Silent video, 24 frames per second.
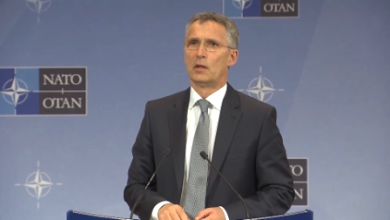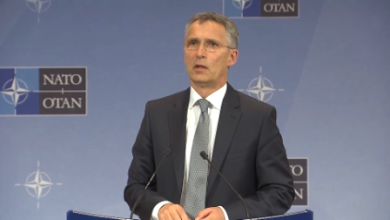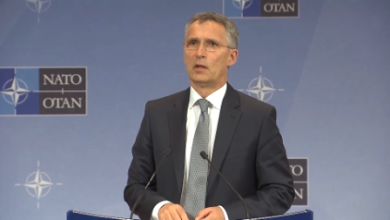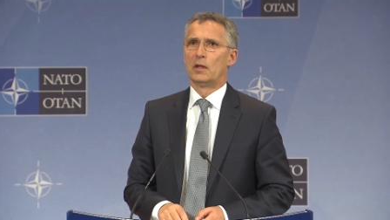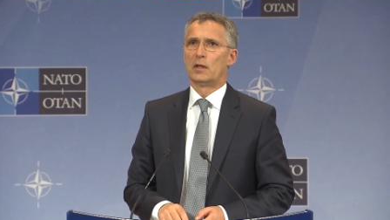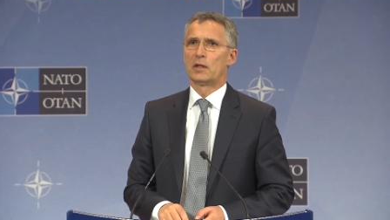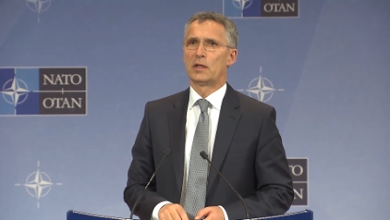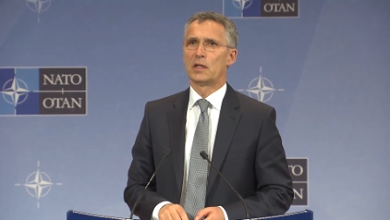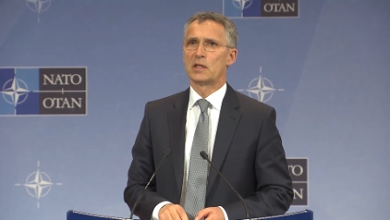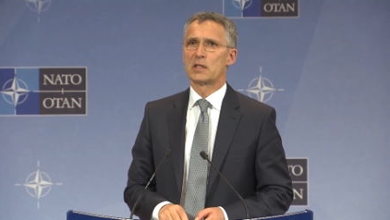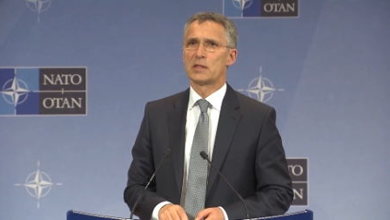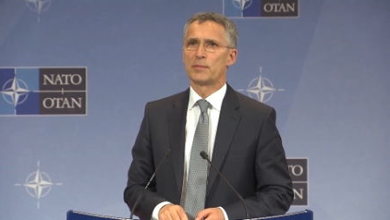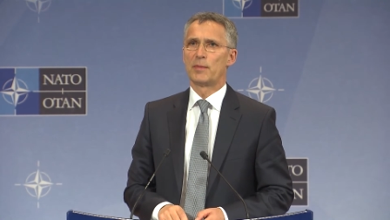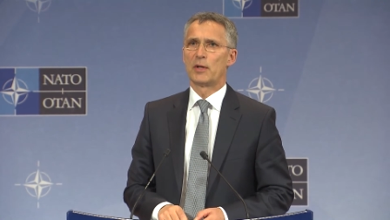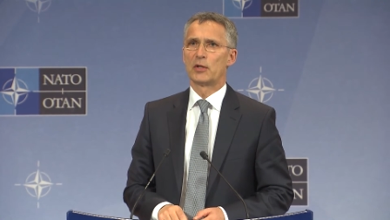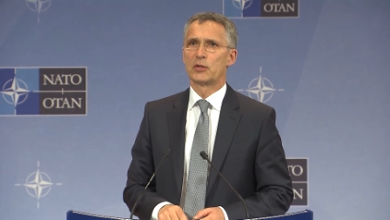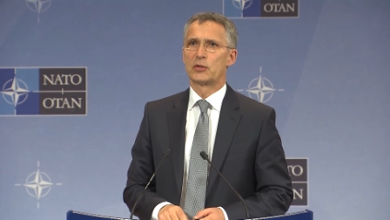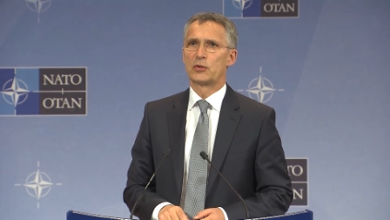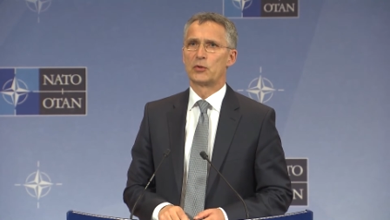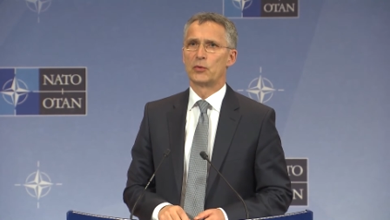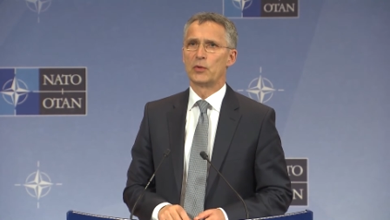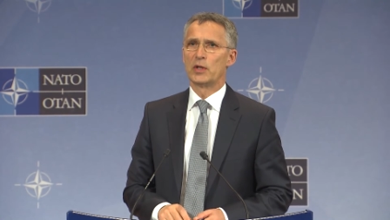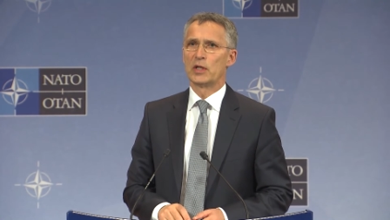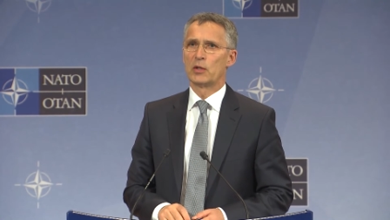It is
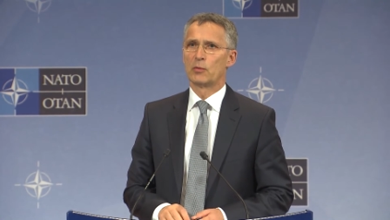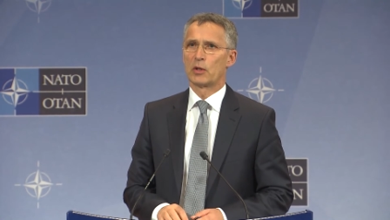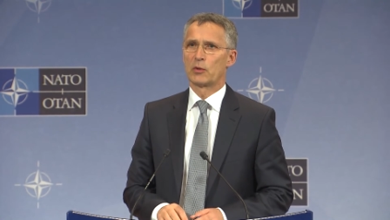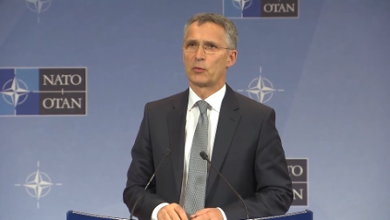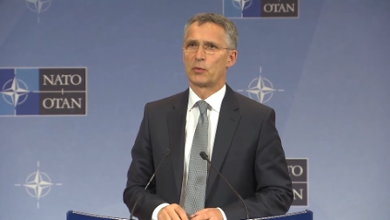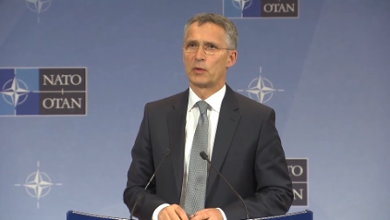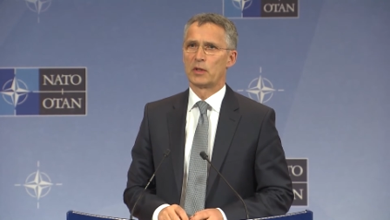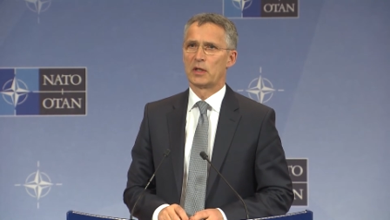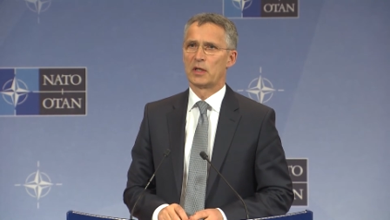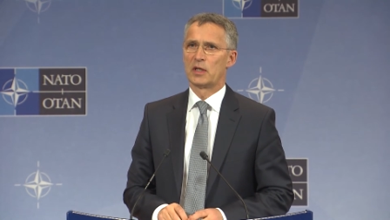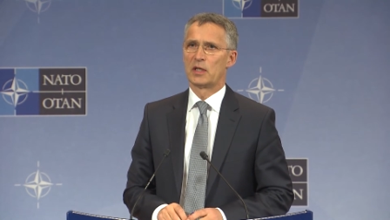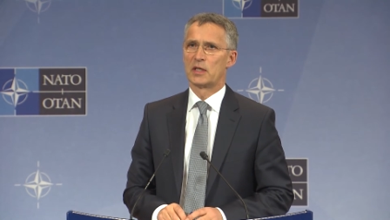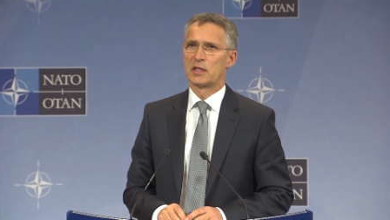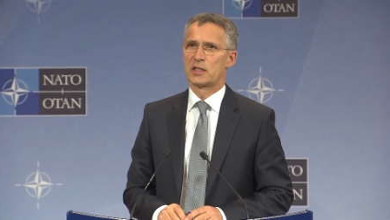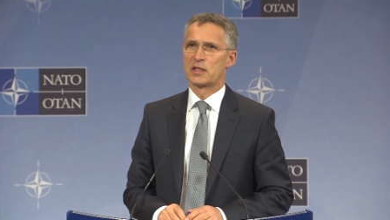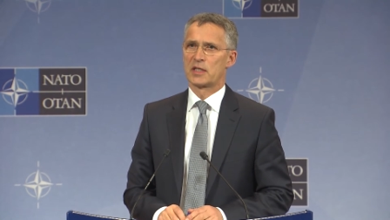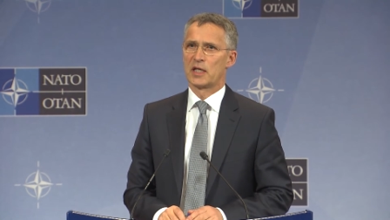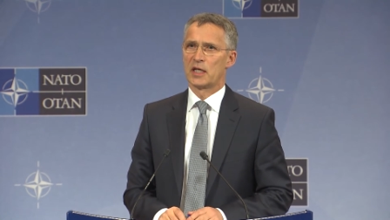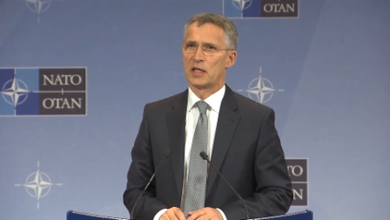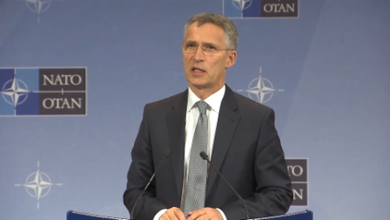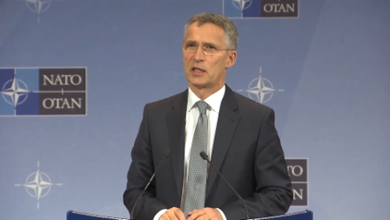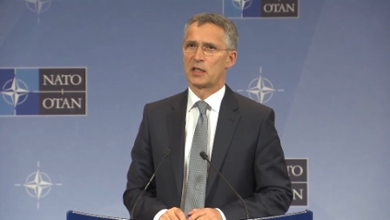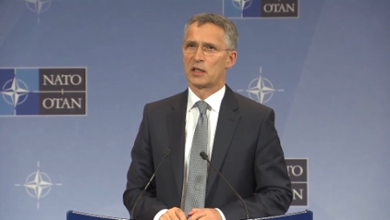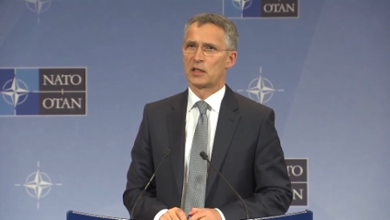about doing what we
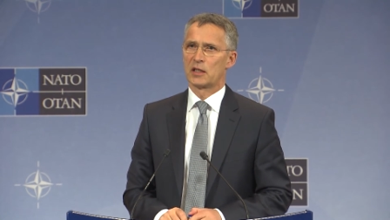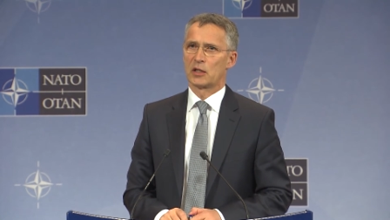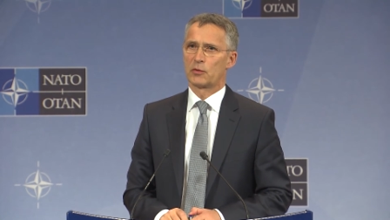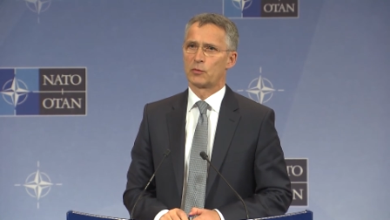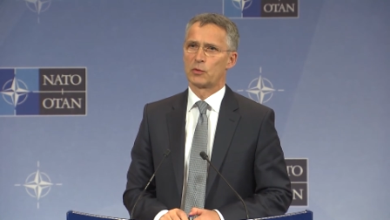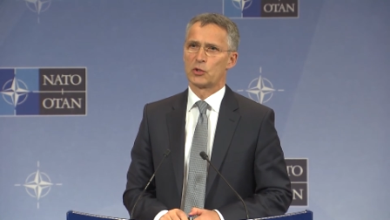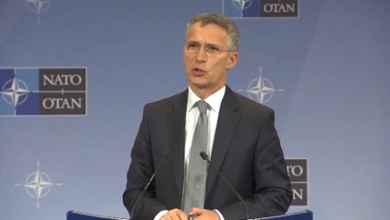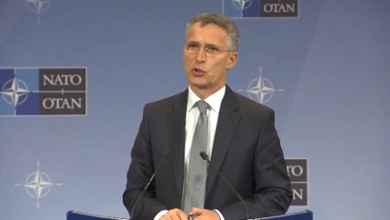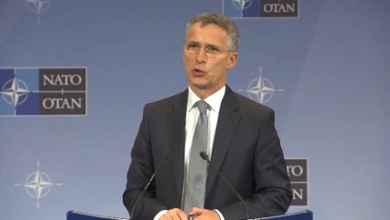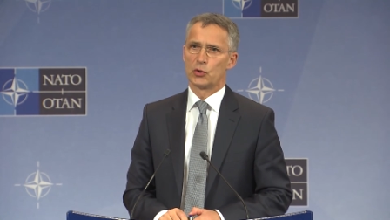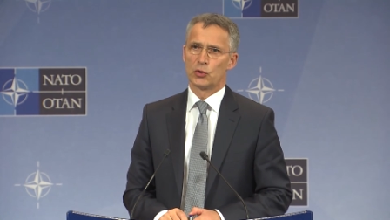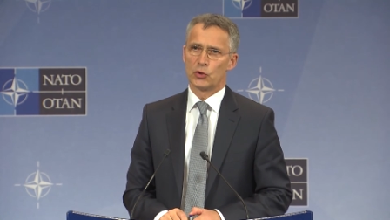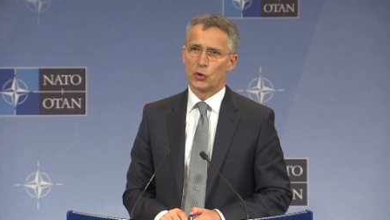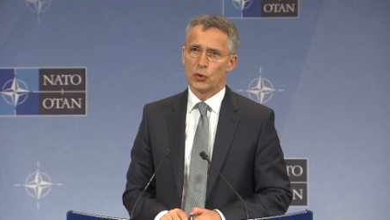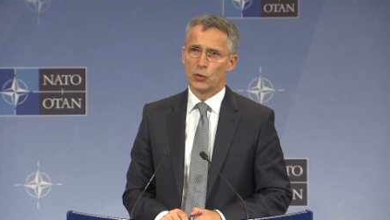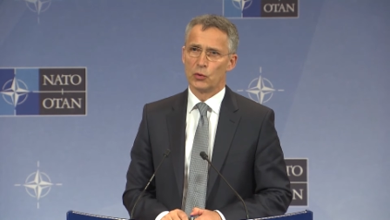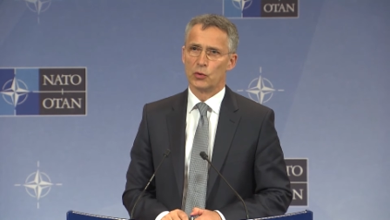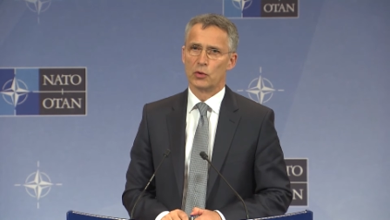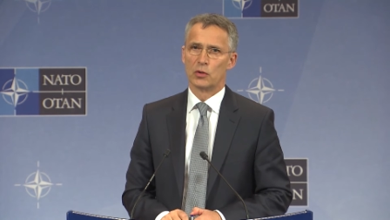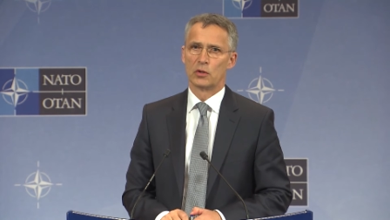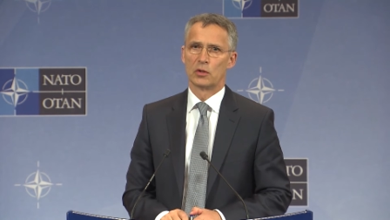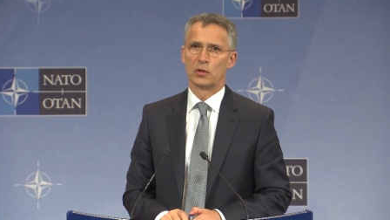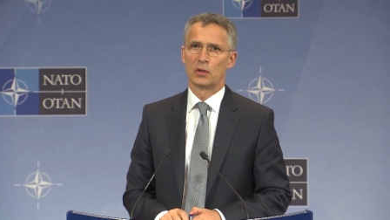said that we should do.